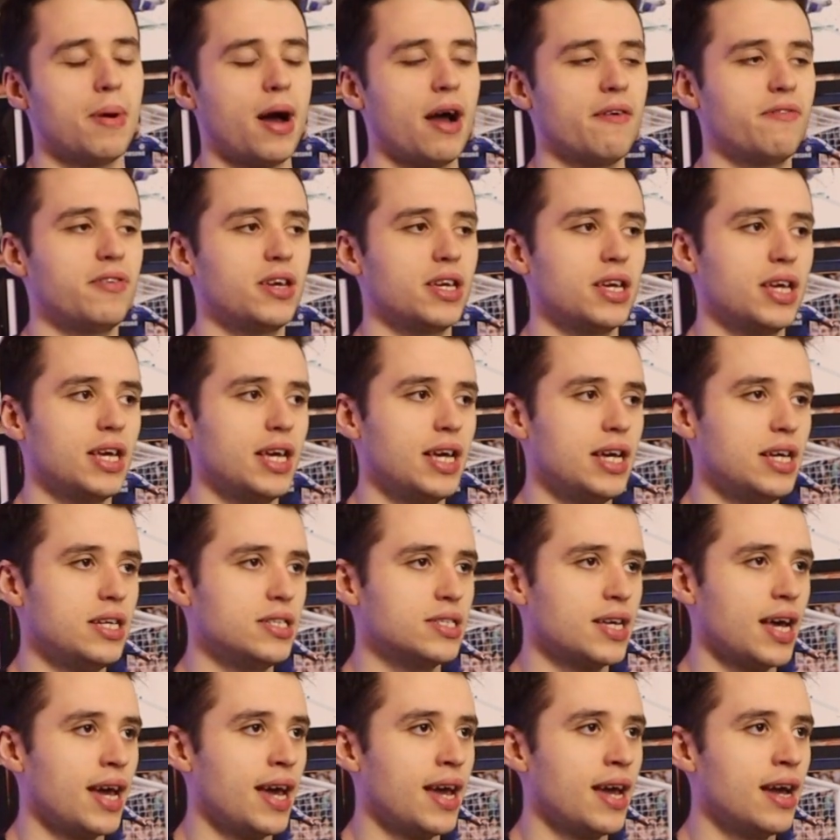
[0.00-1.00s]
I think
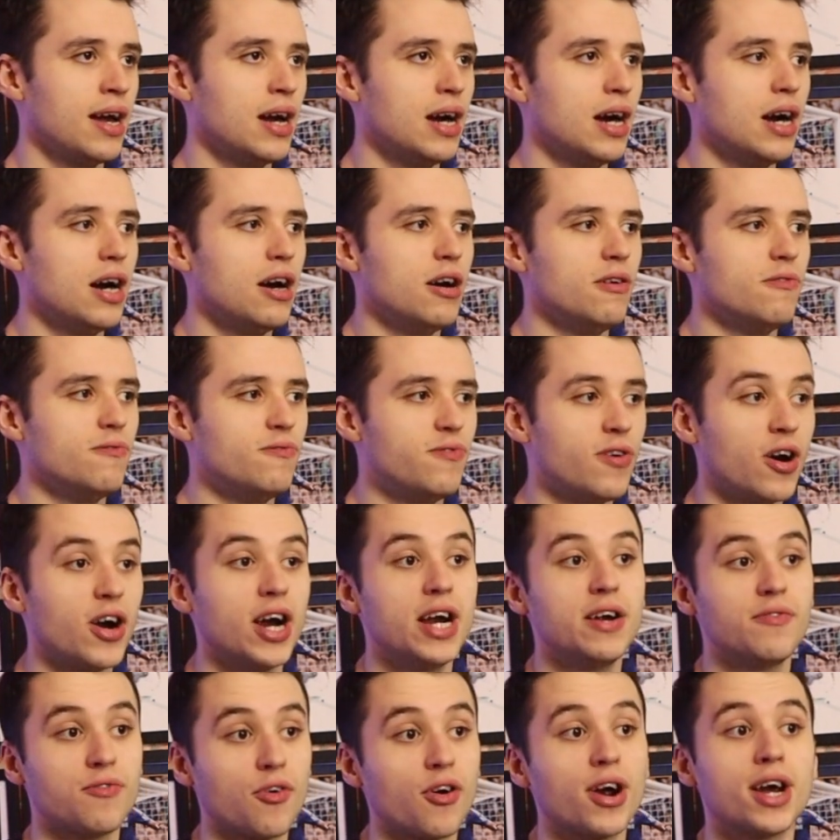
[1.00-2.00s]
he's a
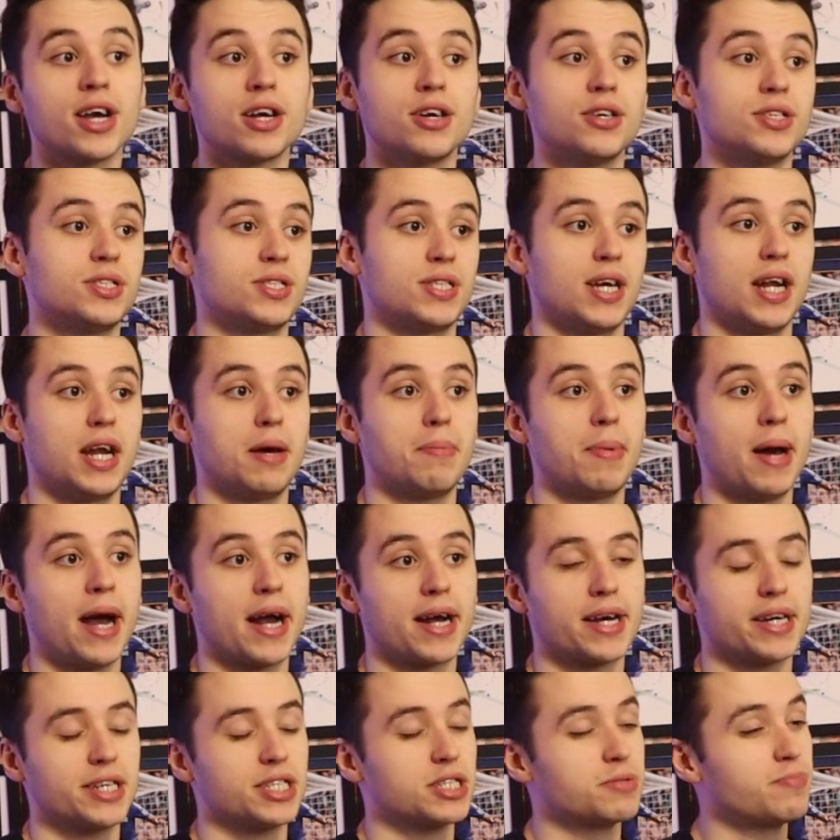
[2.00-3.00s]
very, very good centre
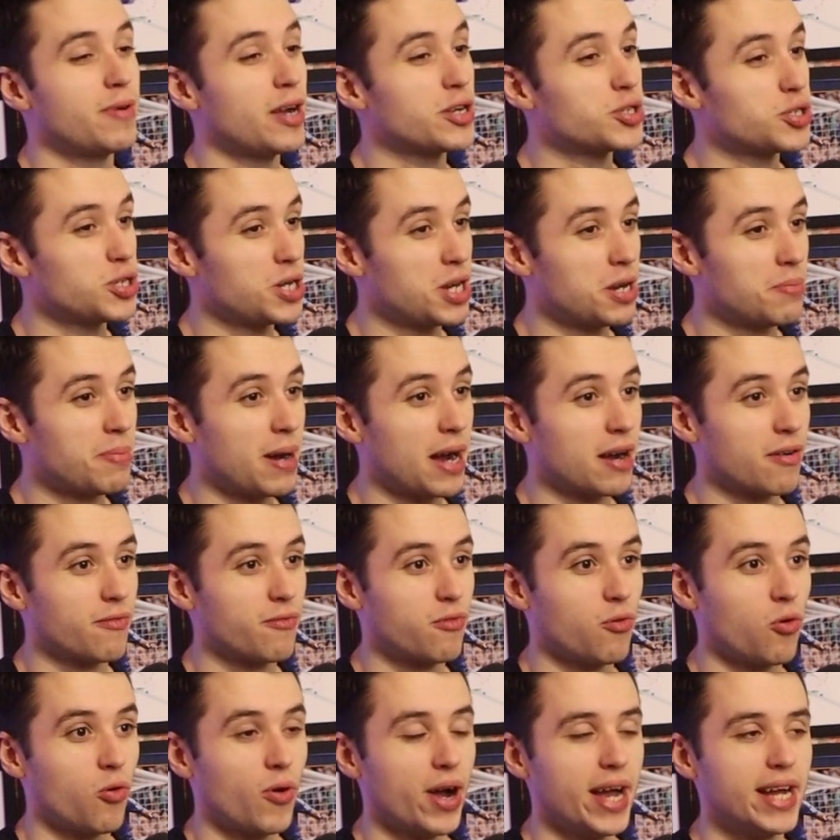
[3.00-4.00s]
back, especially in a back four.